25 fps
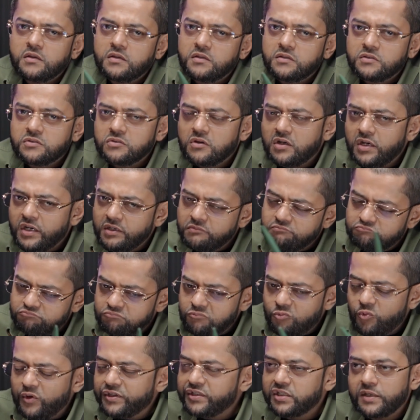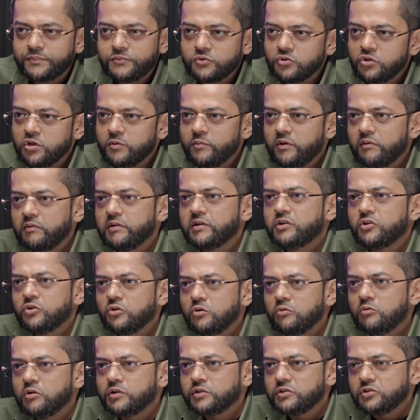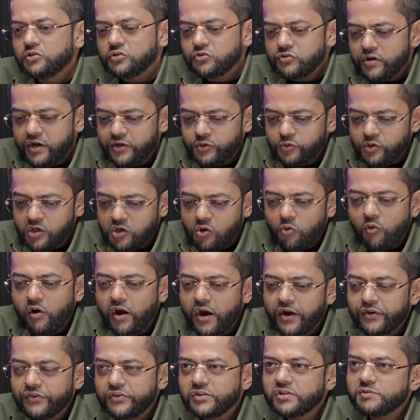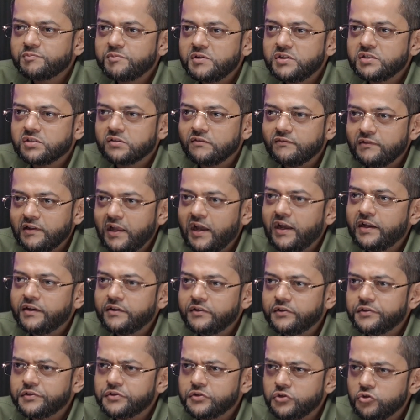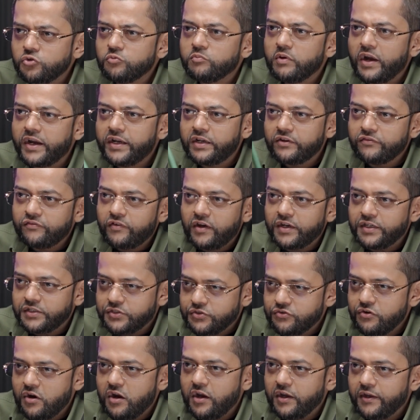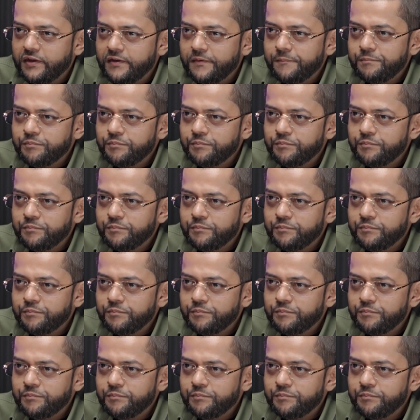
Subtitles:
So I went up to him. I'm like, you know what? You're trying to acquire this piece of land. Do you mind if I try?